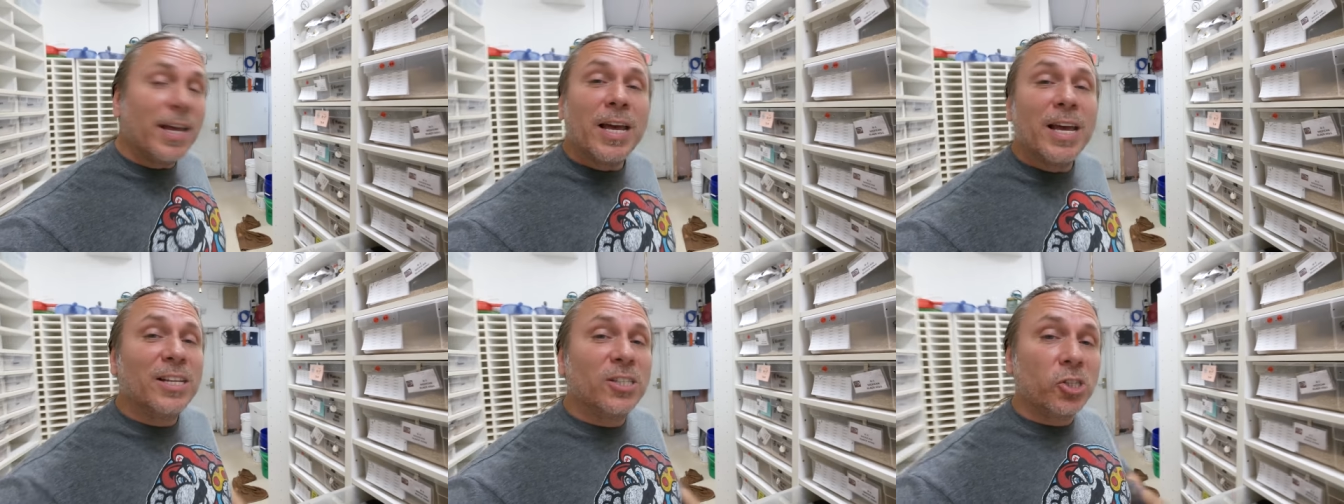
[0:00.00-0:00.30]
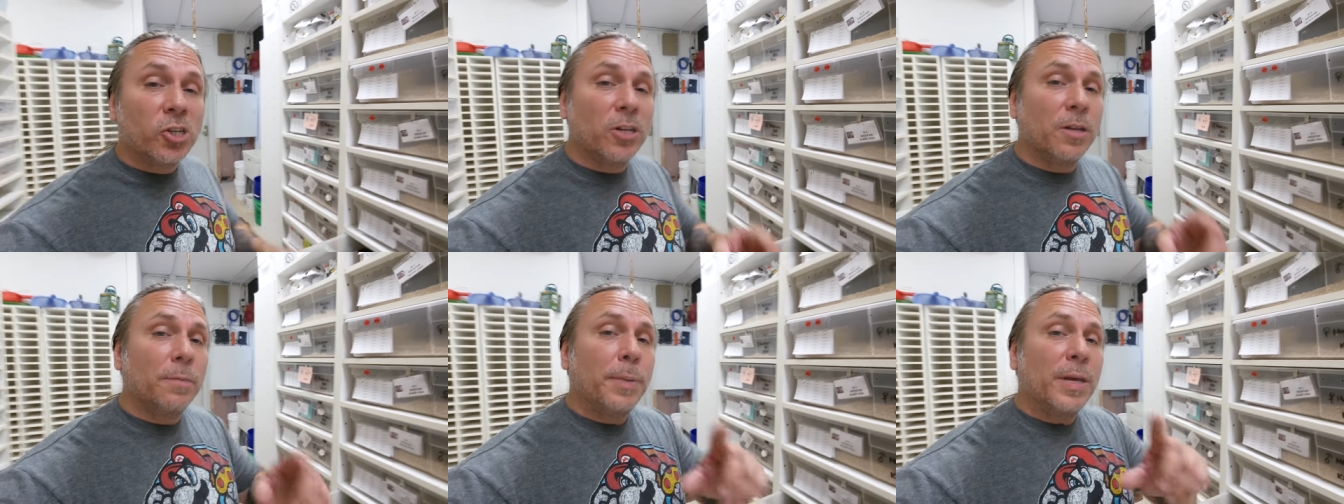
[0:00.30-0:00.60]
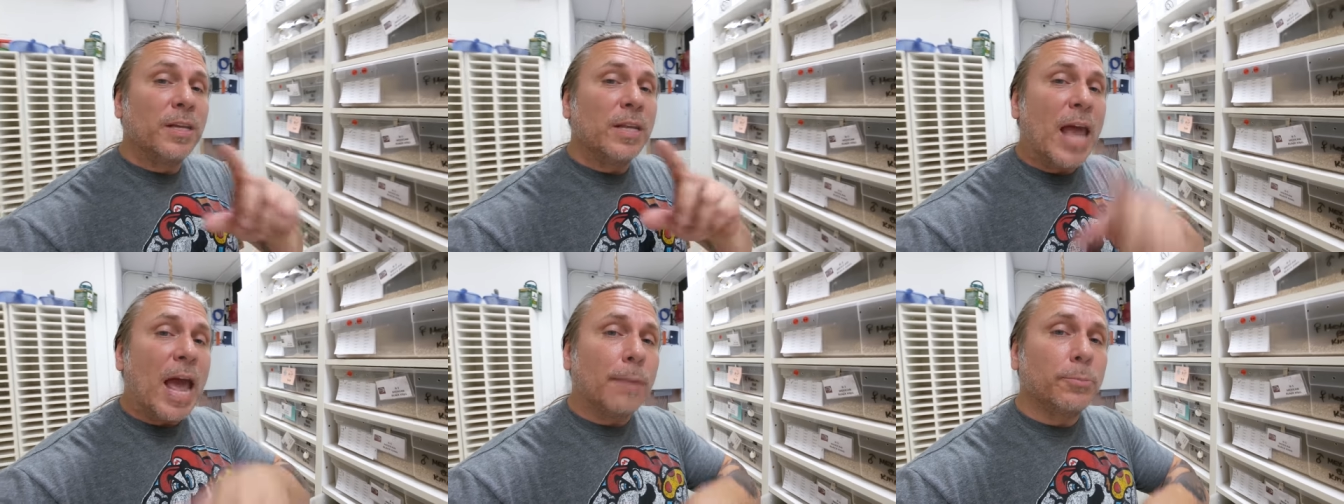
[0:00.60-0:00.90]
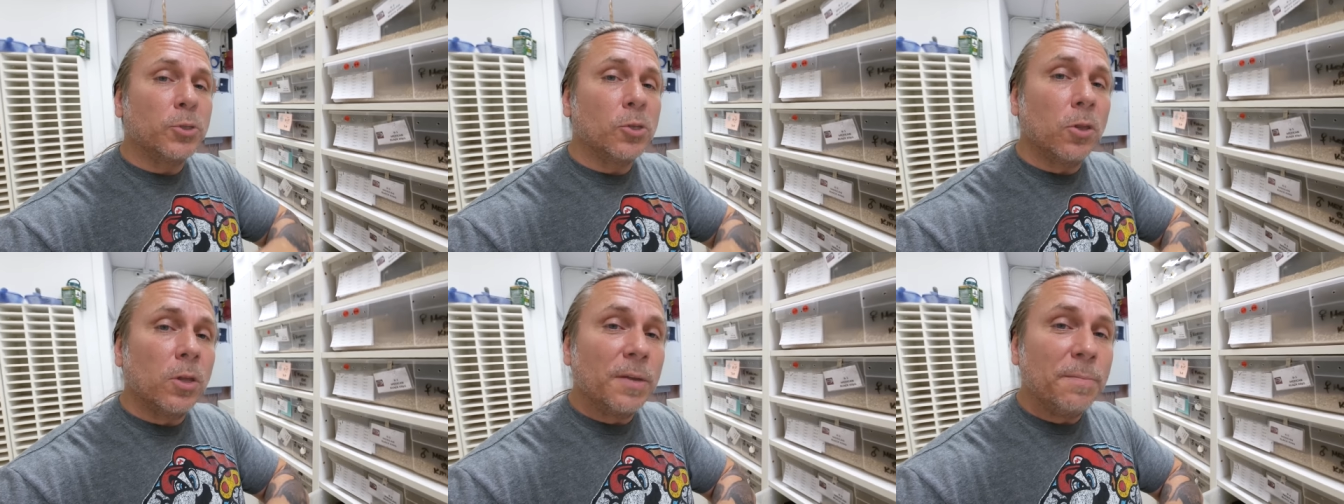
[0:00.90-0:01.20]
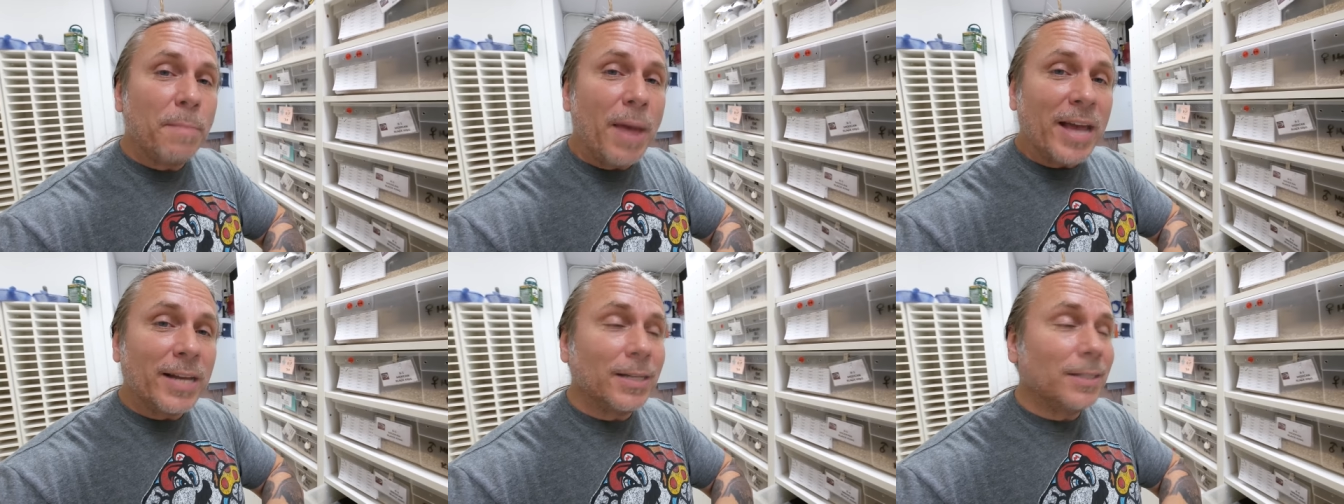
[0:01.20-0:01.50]
It's going to be an
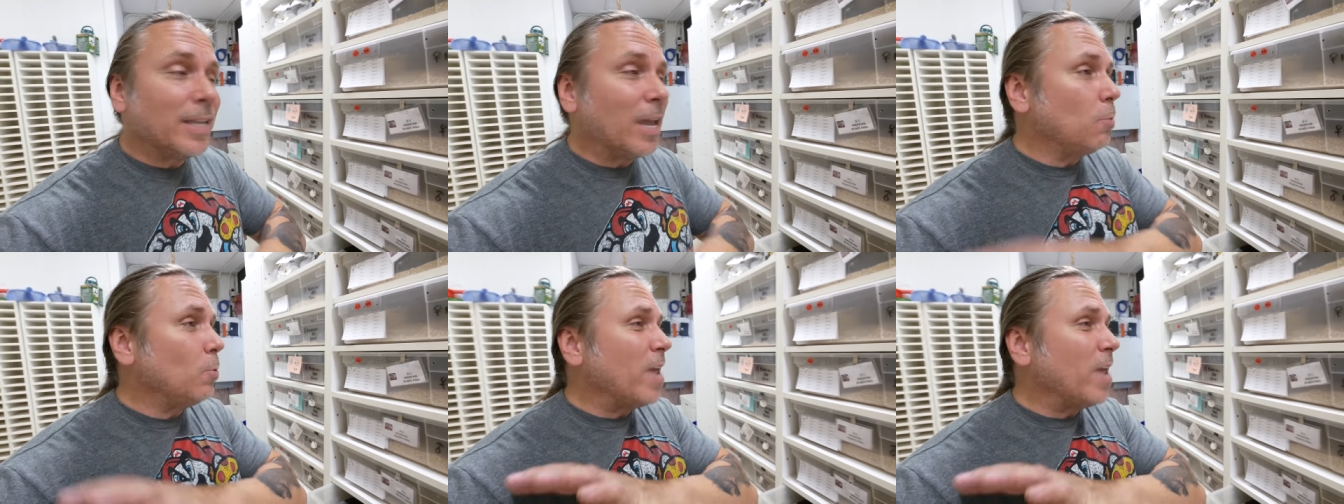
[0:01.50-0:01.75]
absolutely manic day.